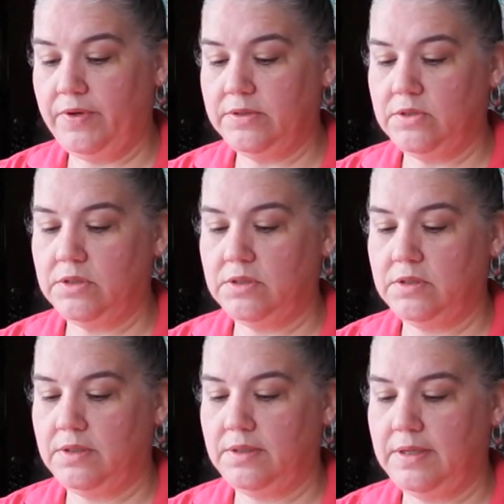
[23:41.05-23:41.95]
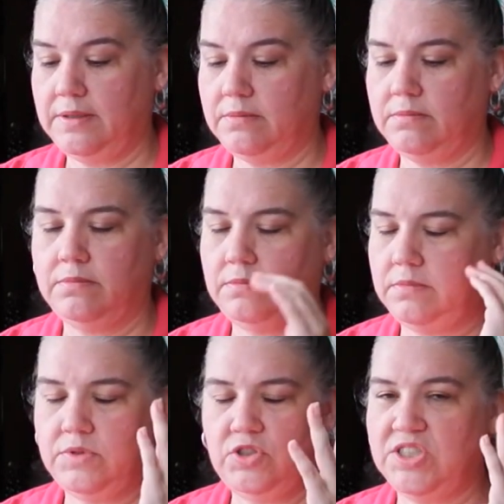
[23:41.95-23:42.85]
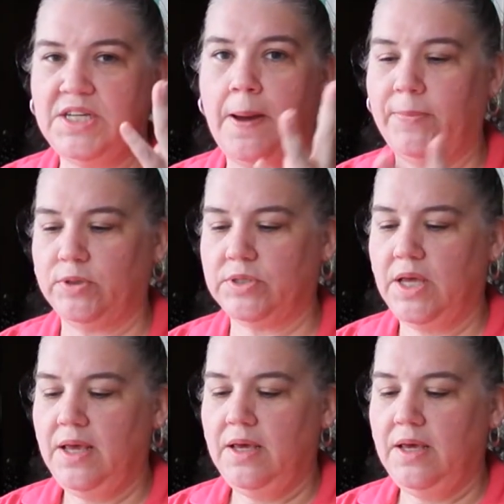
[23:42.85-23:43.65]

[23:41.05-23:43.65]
It's just, it, it's just numbers.